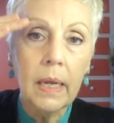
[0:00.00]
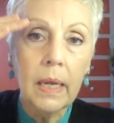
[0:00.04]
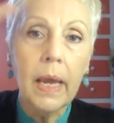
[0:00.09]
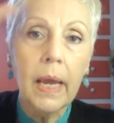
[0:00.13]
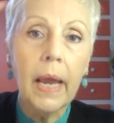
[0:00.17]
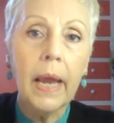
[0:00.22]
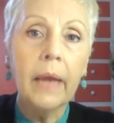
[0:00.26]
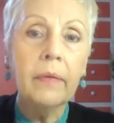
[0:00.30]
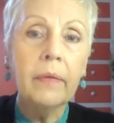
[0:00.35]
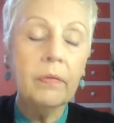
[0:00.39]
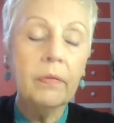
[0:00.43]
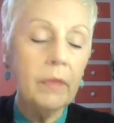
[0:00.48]

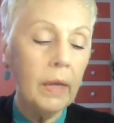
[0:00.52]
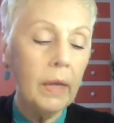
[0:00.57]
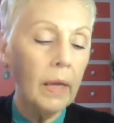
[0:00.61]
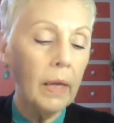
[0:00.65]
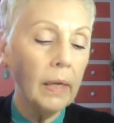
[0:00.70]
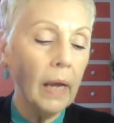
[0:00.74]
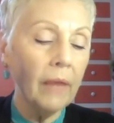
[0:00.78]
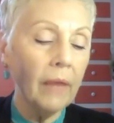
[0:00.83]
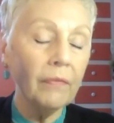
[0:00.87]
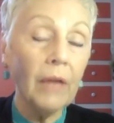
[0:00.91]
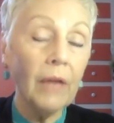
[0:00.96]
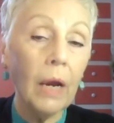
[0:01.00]
And then
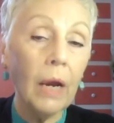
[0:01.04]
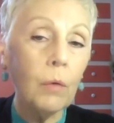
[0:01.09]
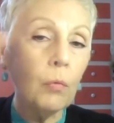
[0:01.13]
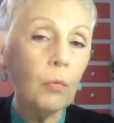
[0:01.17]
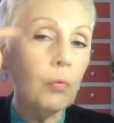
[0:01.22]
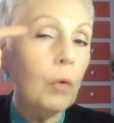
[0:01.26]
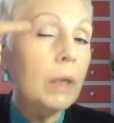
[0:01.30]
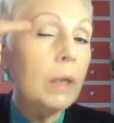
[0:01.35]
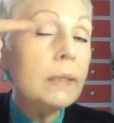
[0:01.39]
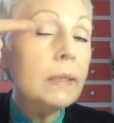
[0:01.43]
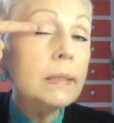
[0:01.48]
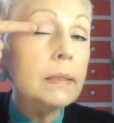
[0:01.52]
I've got
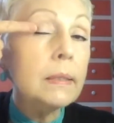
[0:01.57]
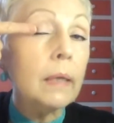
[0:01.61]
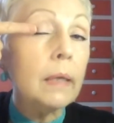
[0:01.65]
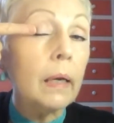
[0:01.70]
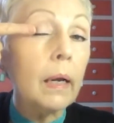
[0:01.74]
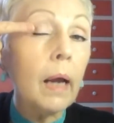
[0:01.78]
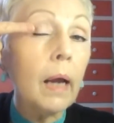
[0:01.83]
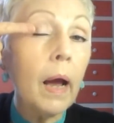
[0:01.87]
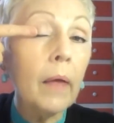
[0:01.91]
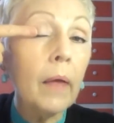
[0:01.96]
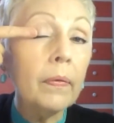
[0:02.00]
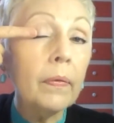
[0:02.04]
Rustic
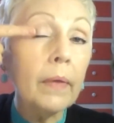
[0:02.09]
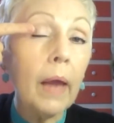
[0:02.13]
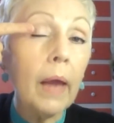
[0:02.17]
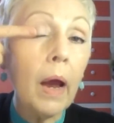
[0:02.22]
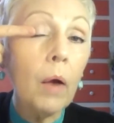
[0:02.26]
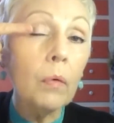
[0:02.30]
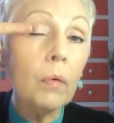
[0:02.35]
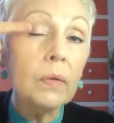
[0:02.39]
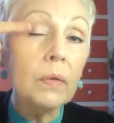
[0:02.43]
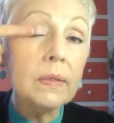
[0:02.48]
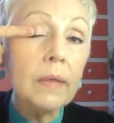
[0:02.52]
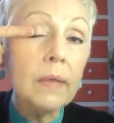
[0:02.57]
on the
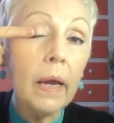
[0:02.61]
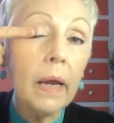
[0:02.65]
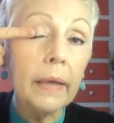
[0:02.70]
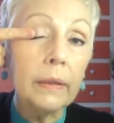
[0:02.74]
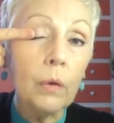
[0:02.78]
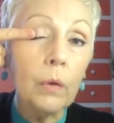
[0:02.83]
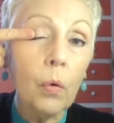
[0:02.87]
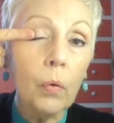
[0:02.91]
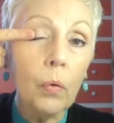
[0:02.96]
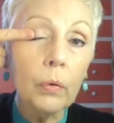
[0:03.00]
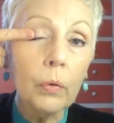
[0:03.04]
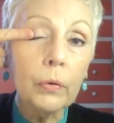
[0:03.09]
outside
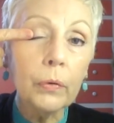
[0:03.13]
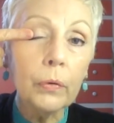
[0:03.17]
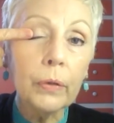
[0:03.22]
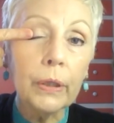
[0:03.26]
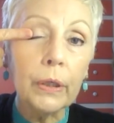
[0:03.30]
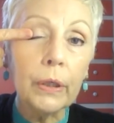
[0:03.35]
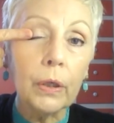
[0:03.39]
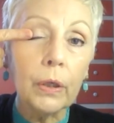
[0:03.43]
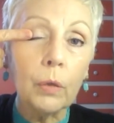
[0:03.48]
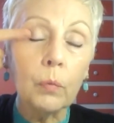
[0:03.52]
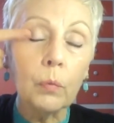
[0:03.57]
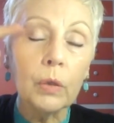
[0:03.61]
corner
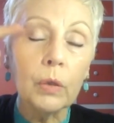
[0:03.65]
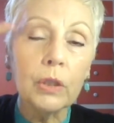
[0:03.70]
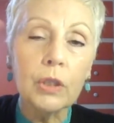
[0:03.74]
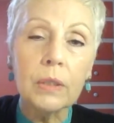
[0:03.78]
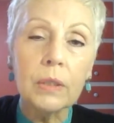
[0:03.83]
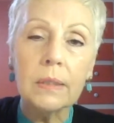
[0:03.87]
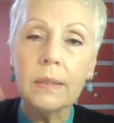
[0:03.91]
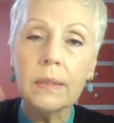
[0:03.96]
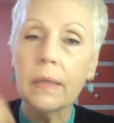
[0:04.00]
here, which is,